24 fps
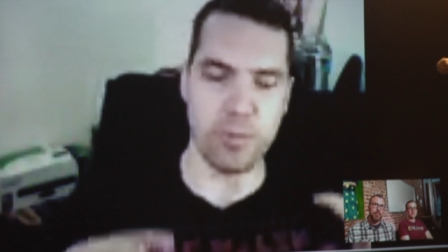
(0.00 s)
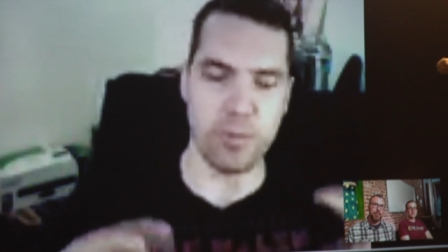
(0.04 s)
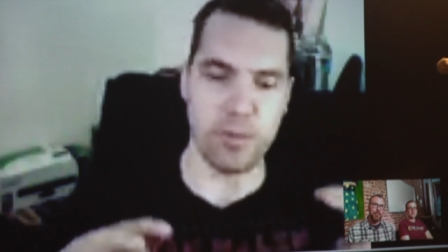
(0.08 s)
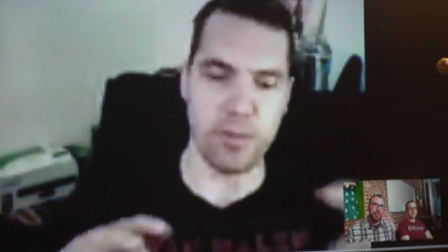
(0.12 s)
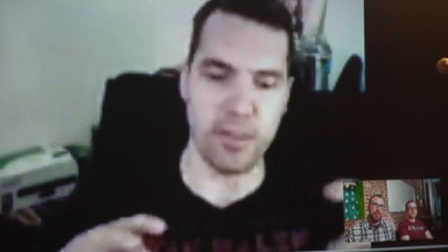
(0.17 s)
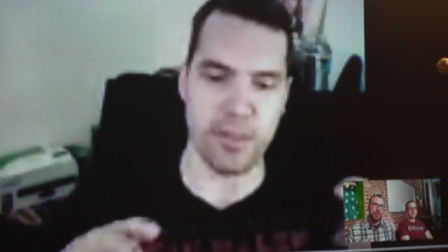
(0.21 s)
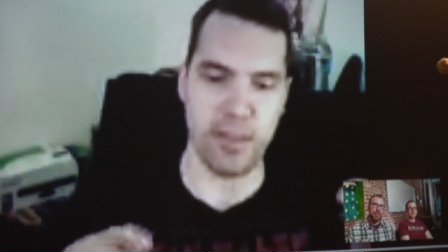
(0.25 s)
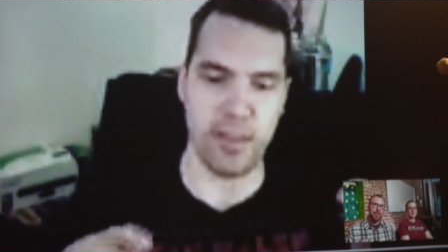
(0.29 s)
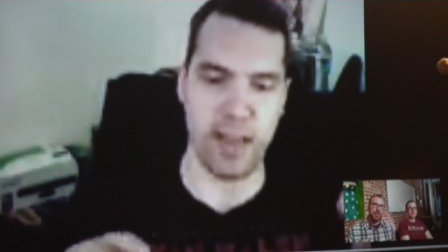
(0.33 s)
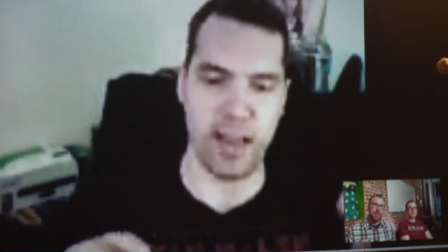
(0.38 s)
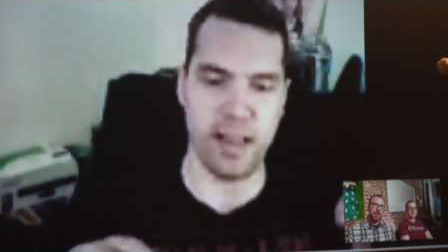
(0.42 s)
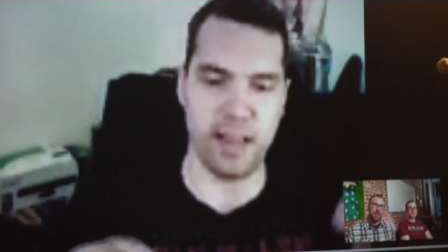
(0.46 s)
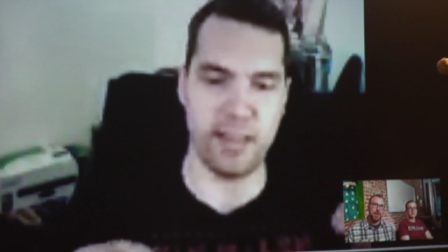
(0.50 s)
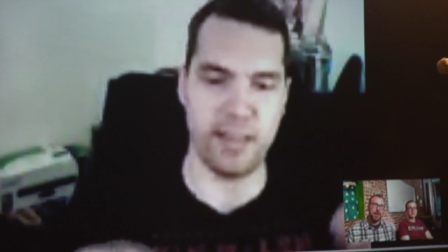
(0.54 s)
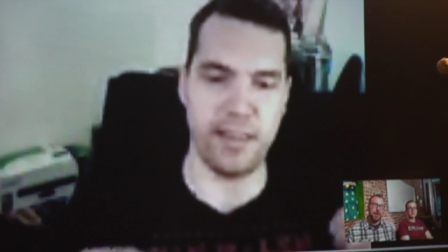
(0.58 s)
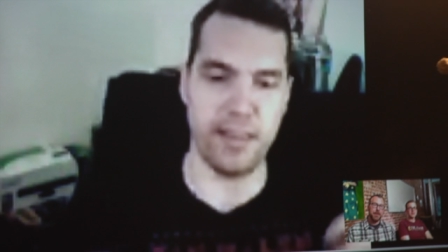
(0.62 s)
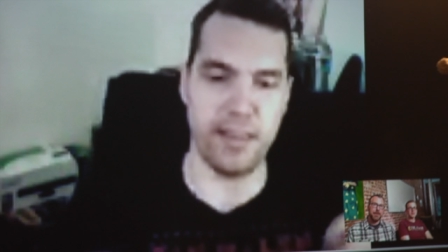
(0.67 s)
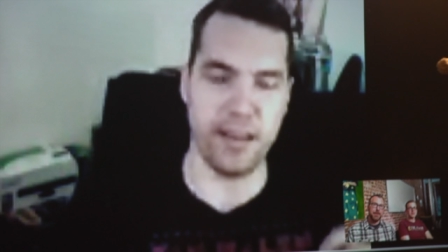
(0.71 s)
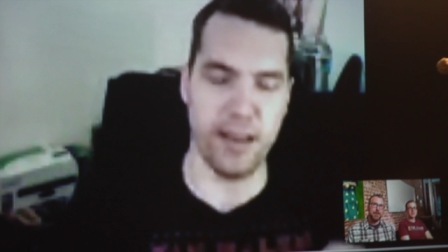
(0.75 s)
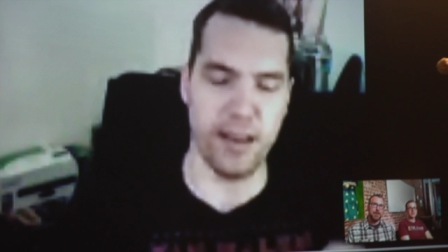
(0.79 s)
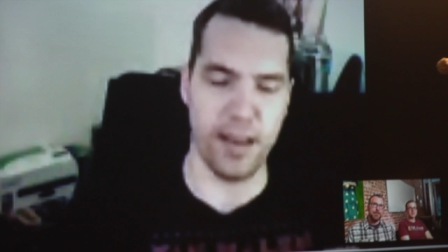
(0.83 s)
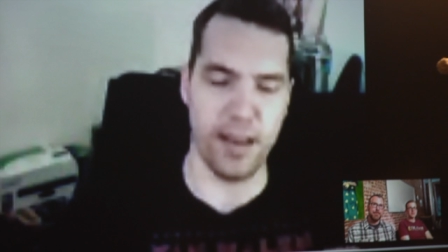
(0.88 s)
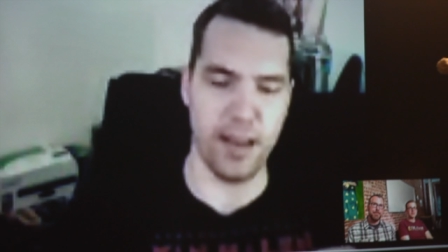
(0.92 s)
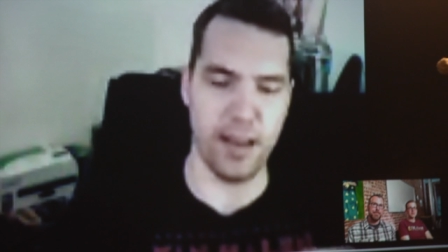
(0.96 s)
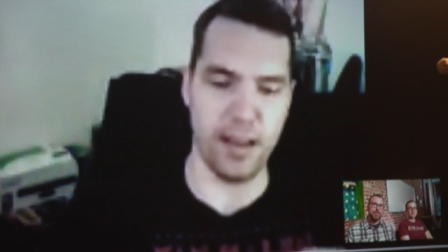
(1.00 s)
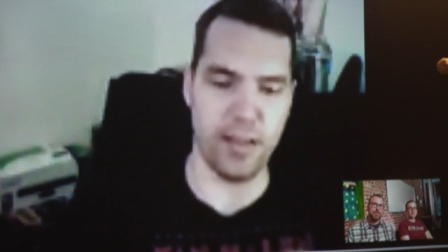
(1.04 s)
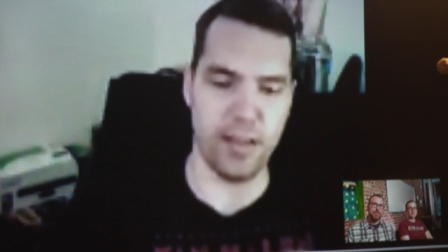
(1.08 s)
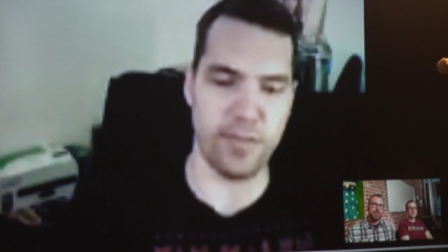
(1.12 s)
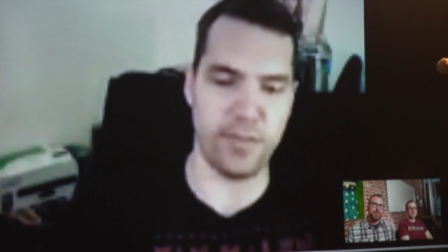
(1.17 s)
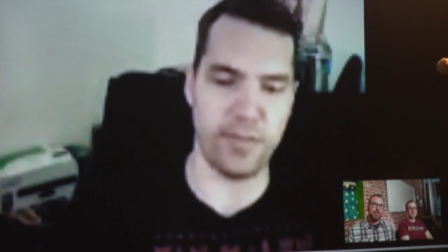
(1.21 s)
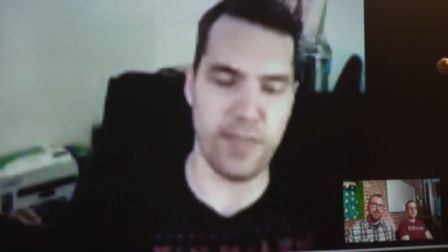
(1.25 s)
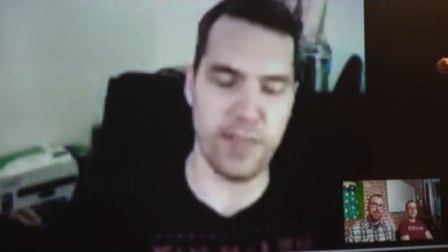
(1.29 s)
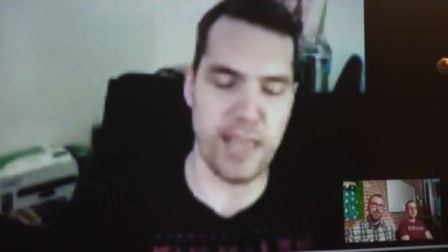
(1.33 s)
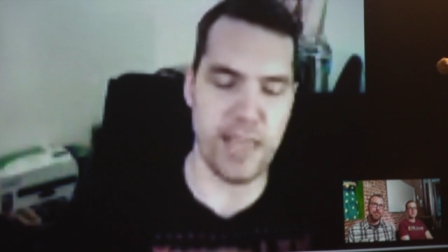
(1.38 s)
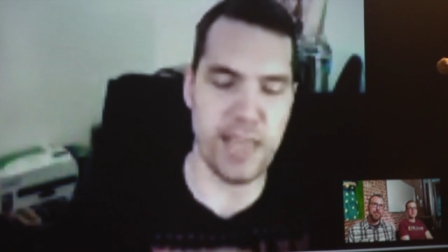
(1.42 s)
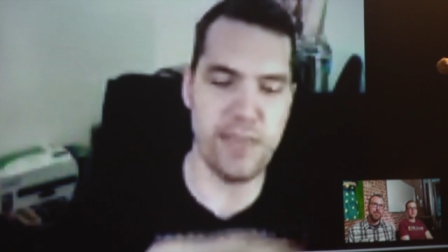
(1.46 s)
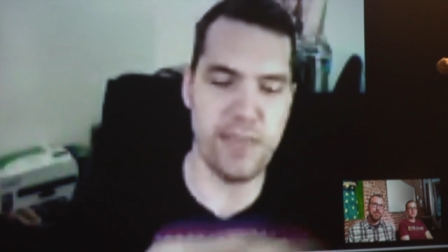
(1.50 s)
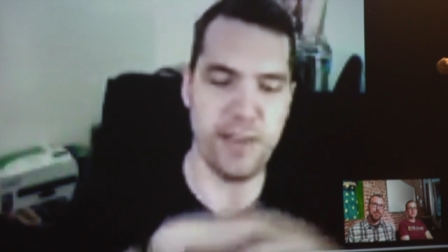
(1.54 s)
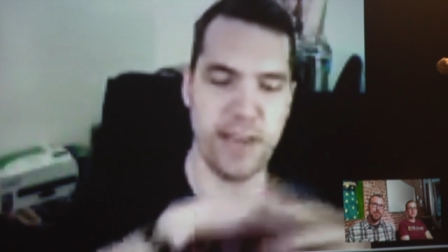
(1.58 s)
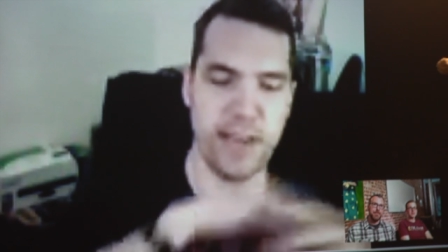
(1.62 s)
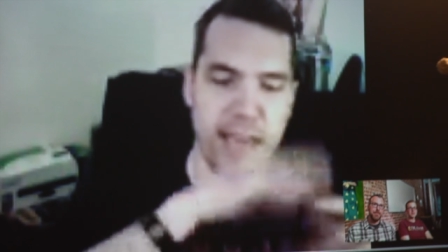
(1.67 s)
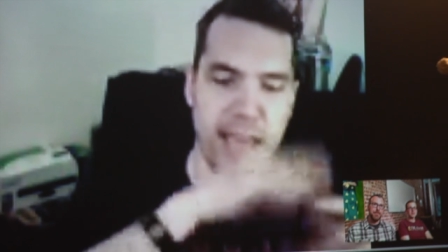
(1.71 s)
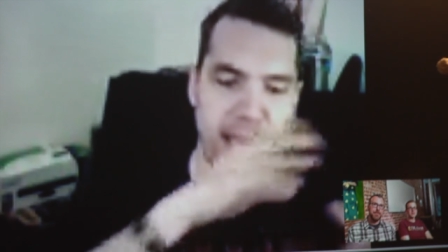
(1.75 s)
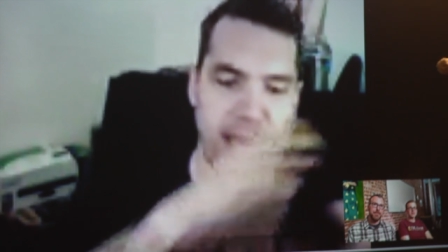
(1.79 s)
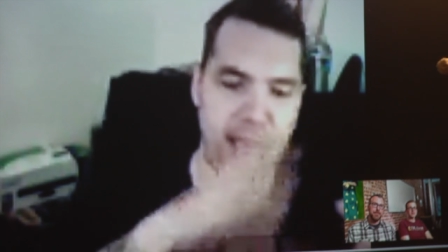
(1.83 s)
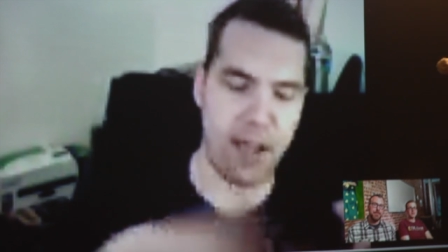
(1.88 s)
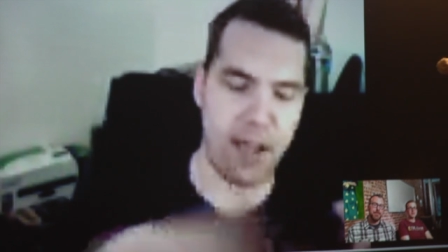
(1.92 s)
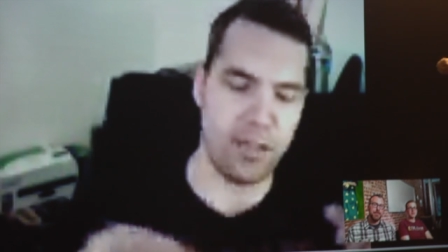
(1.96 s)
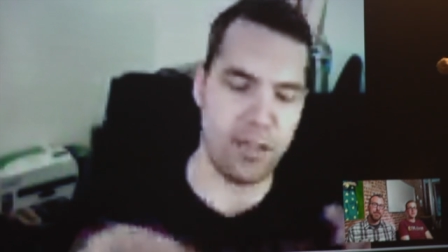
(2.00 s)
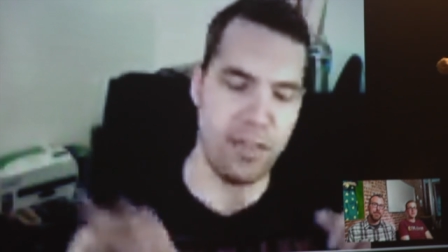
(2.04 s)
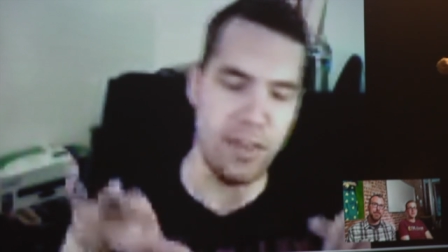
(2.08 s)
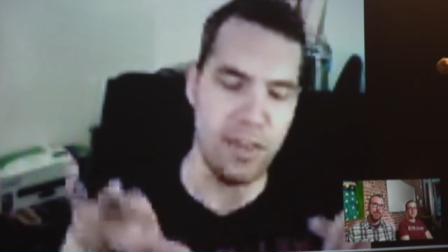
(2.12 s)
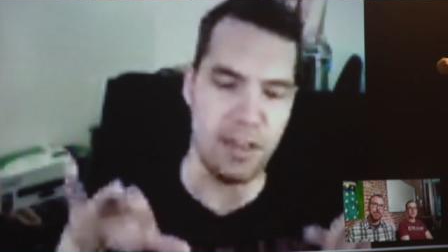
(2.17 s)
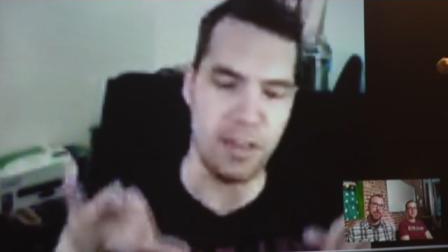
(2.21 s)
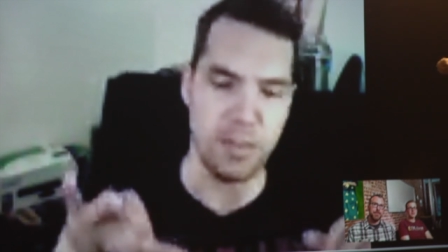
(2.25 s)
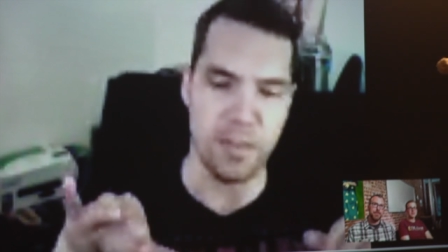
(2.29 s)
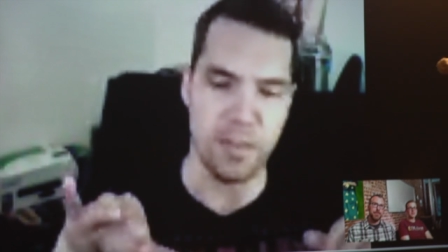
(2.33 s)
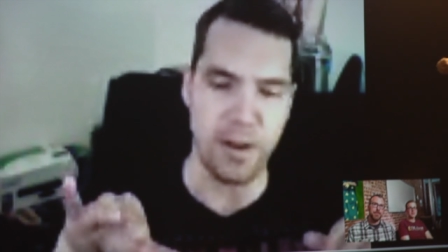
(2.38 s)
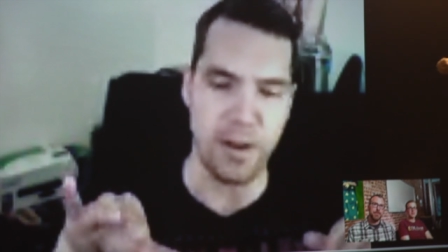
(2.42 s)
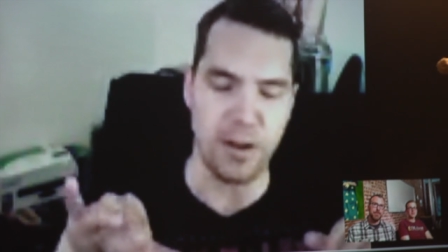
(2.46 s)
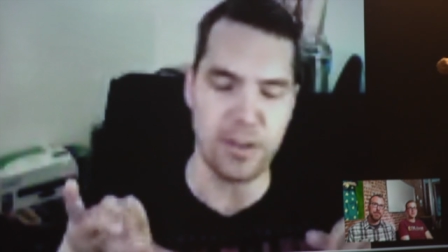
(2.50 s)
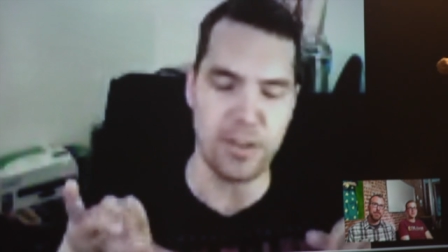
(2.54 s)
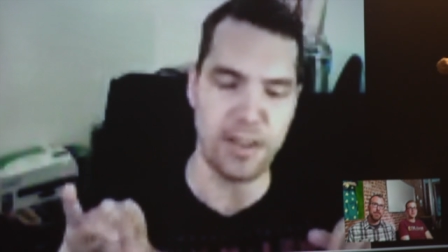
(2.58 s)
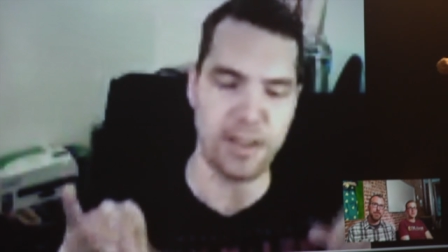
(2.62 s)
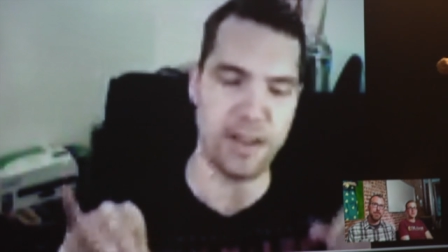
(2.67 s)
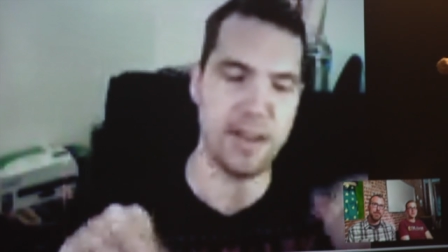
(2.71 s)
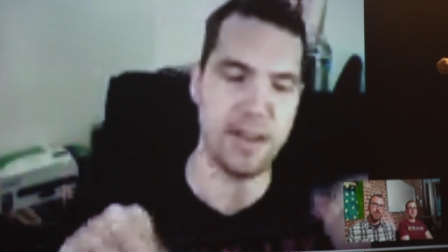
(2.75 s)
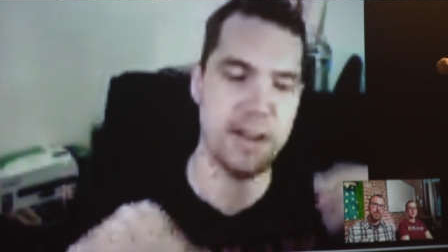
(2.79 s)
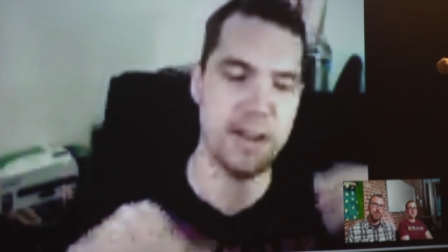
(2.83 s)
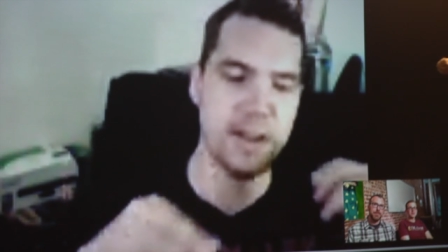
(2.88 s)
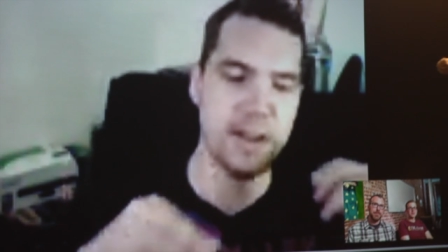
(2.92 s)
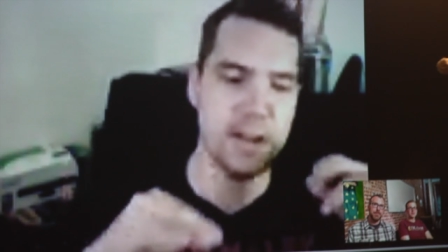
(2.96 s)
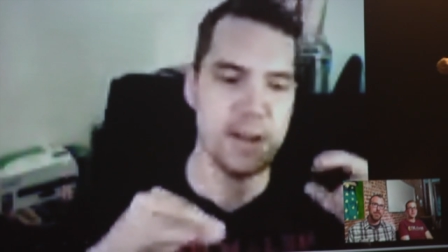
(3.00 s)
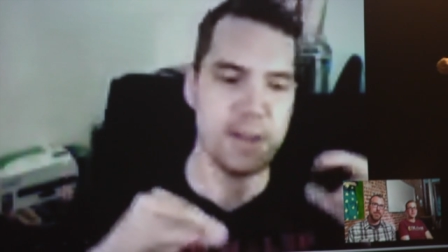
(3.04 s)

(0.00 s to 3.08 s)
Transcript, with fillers: was this idea of evening out the experience, and